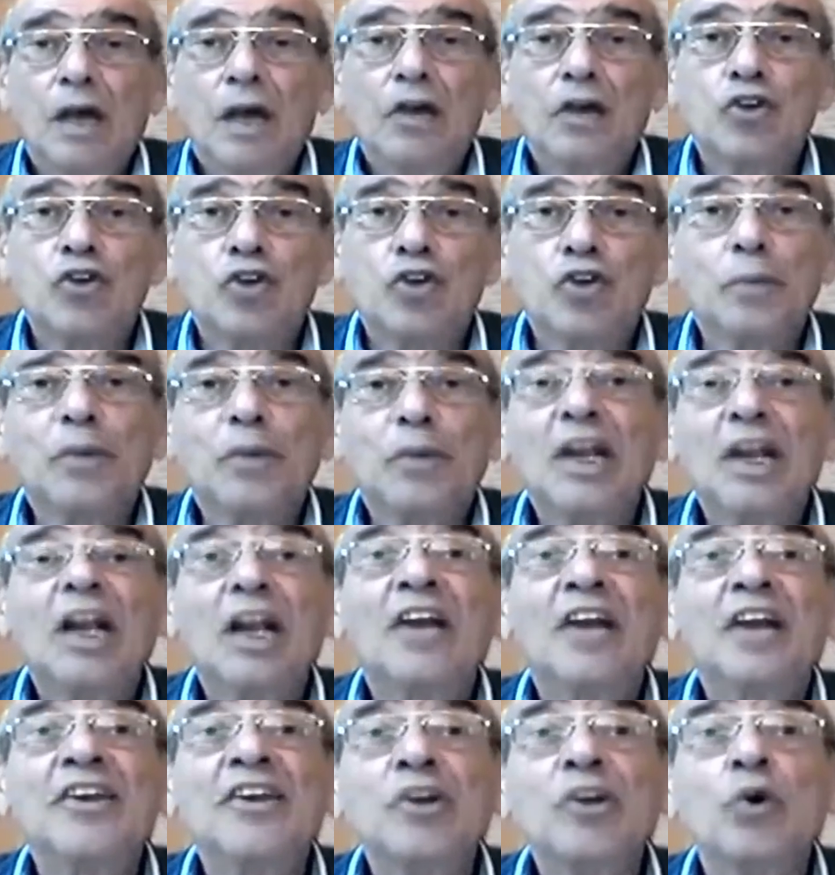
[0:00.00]

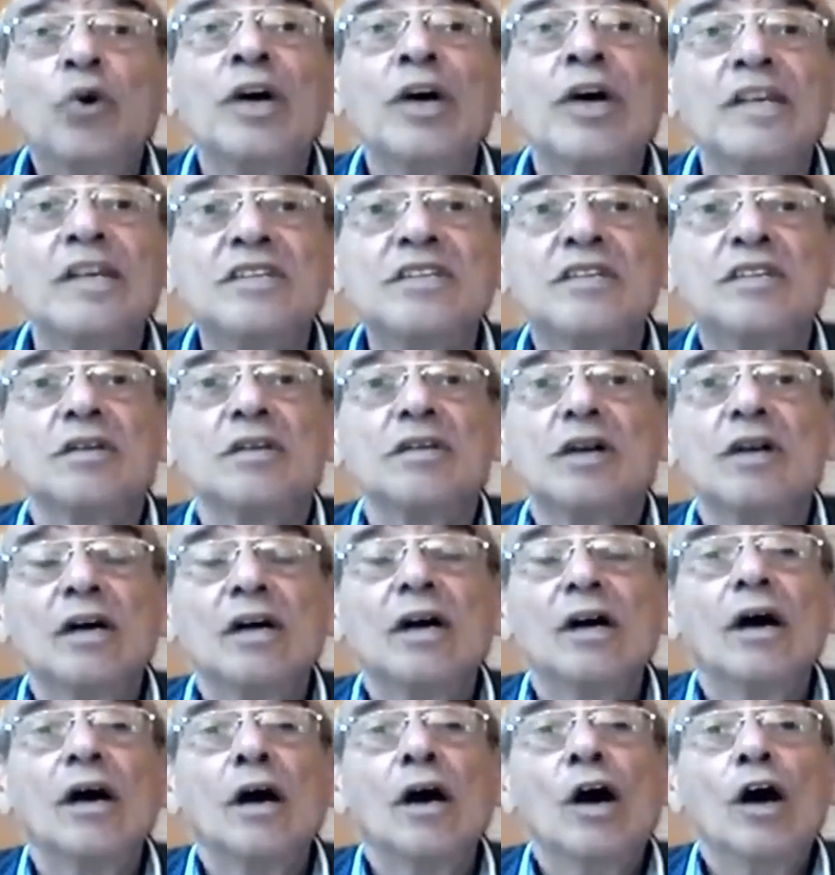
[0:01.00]
Jibril knew his
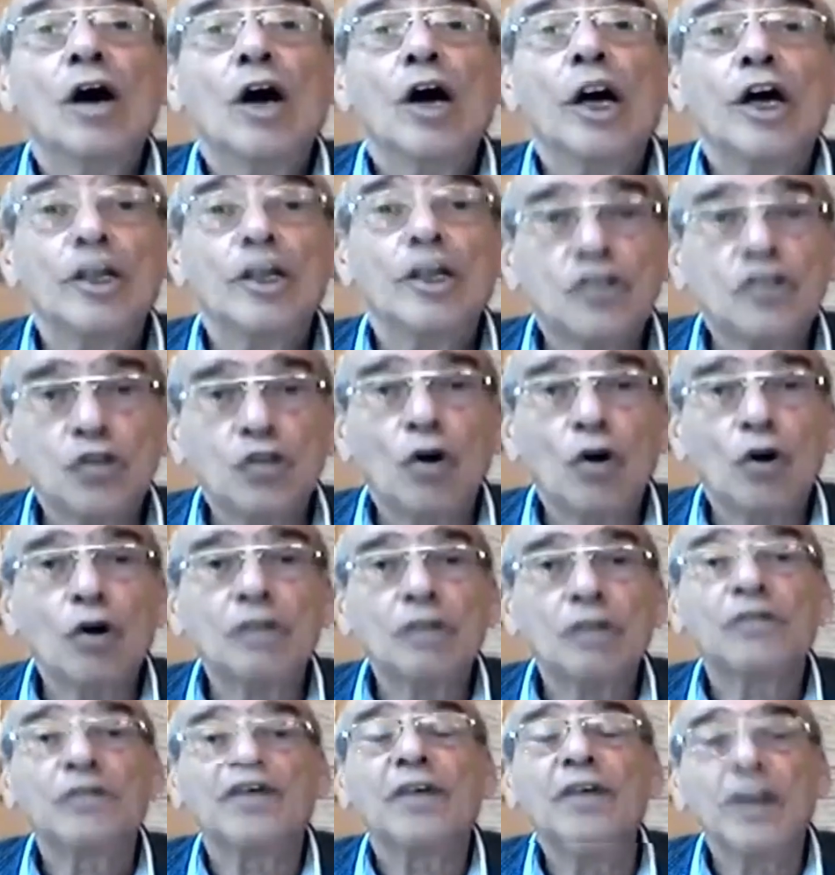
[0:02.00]

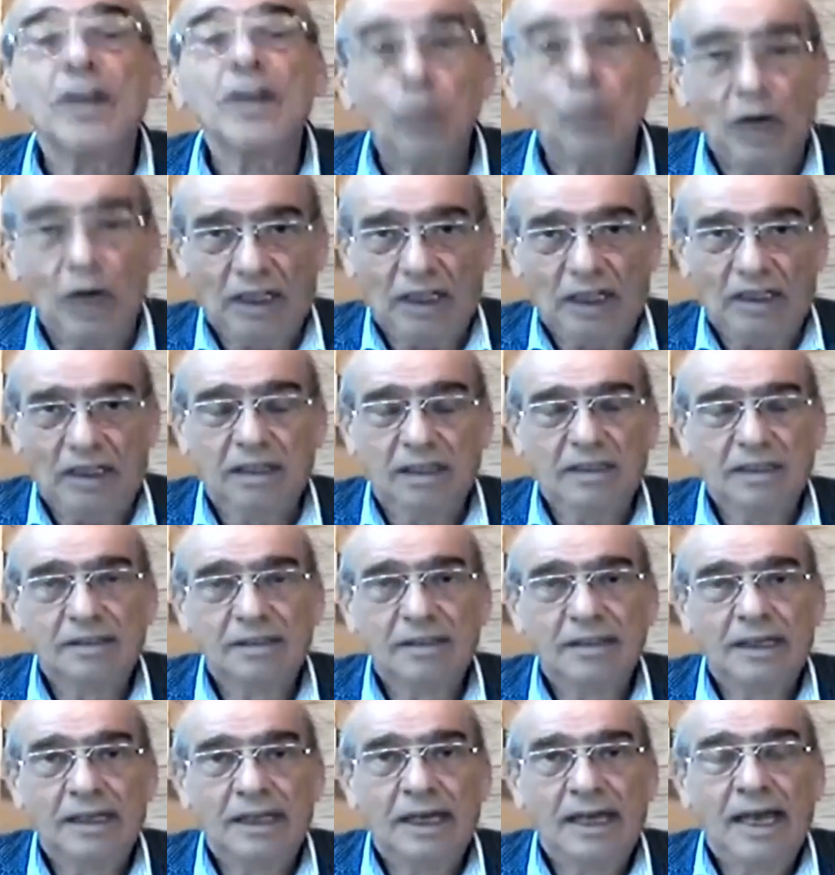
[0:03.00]
road very well
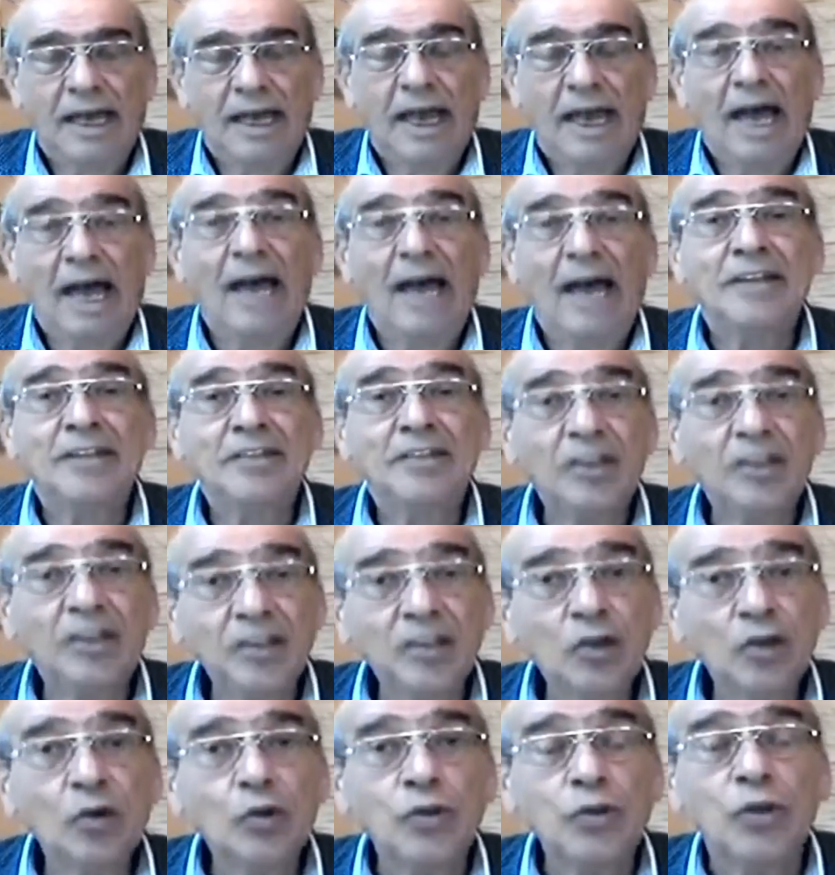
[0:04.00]
and
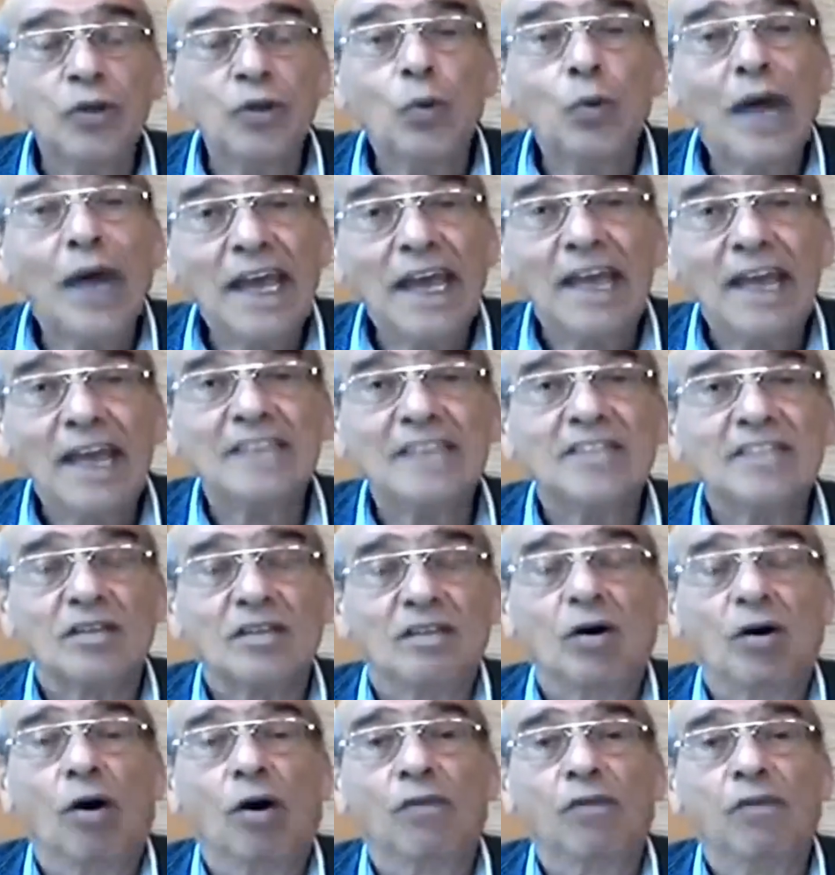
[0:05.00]
knew the ways
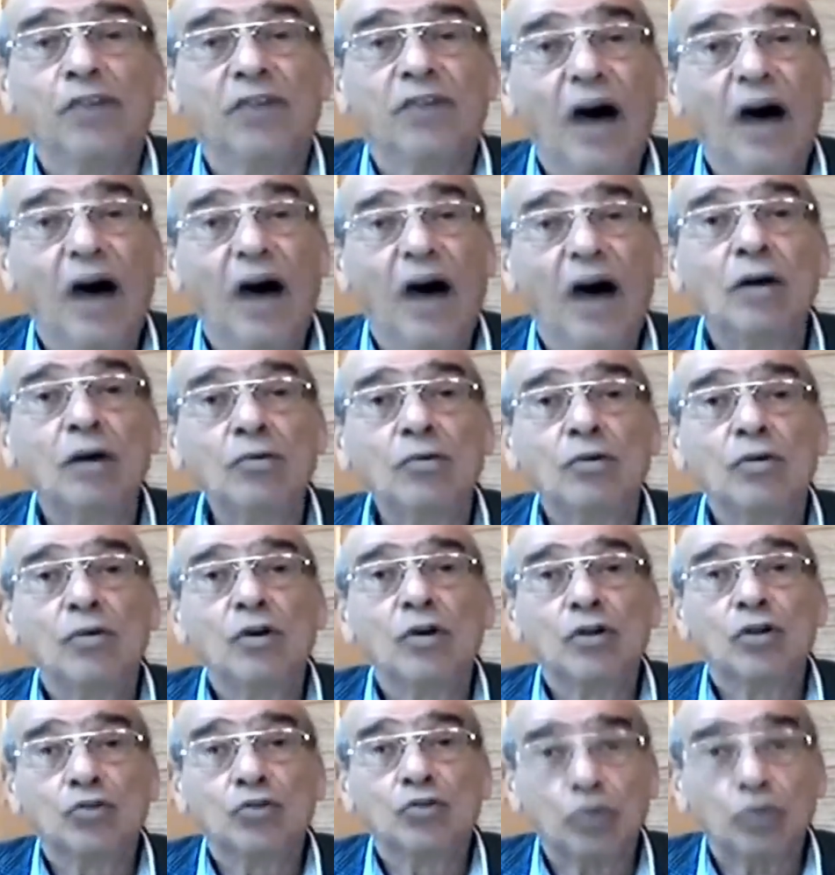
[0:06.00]
of how
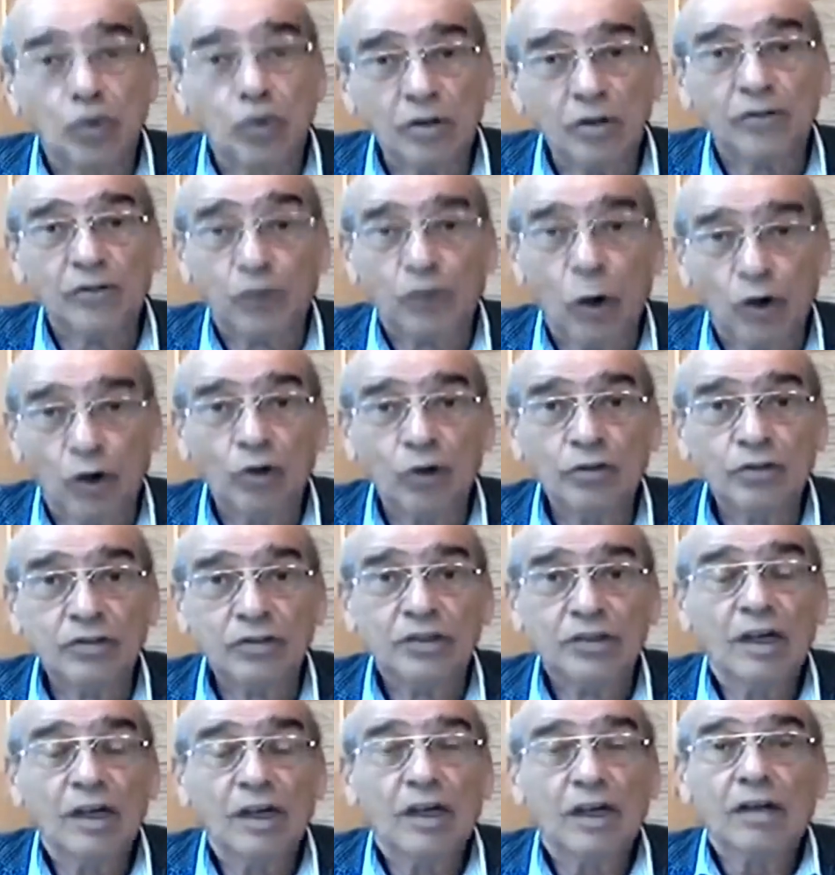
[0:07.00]
to
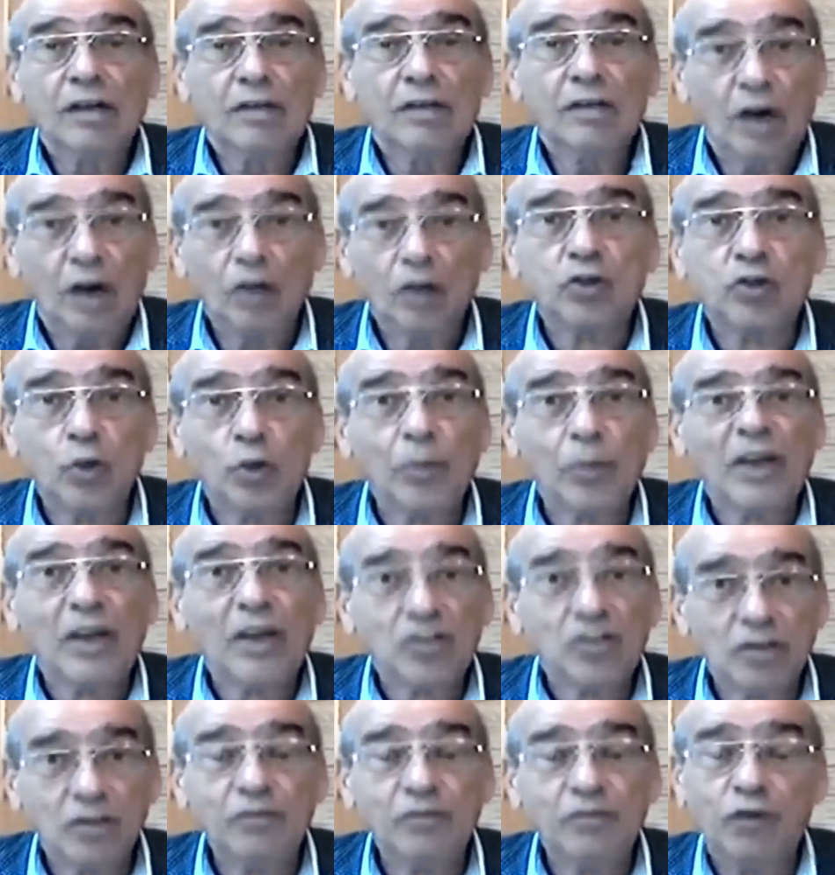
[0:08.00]
confront the
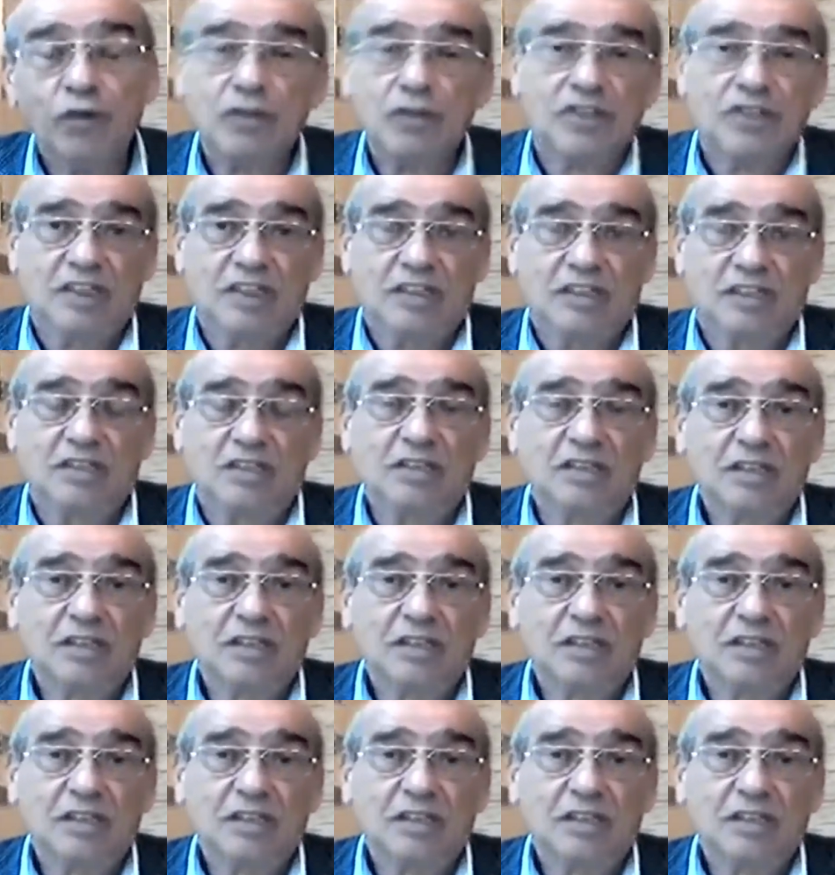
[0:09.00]
occupation forces.